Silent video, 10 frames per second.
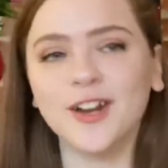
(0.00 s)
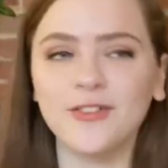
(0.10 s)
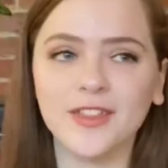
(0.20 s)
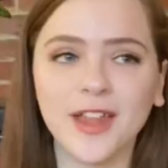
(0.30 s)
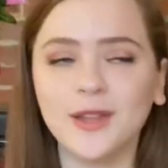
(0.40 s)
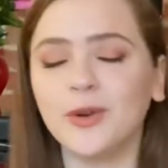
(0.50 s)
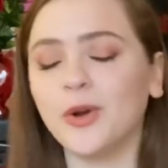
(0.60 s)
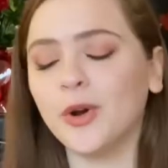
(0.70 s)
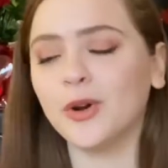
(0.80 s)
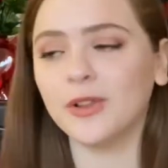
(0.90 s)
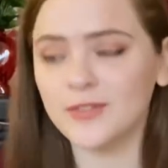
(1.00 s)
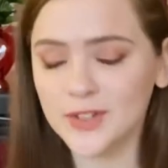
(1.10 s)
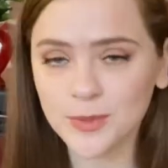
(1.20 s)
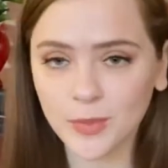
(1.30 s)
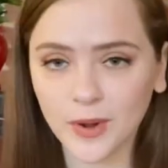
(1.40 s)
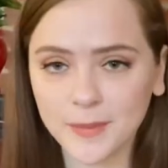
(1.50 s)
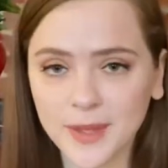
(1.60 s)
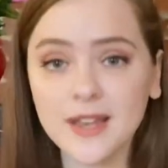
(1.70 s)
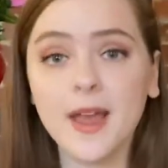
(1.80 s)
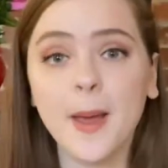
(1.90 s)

over that little hurdle of disappointment.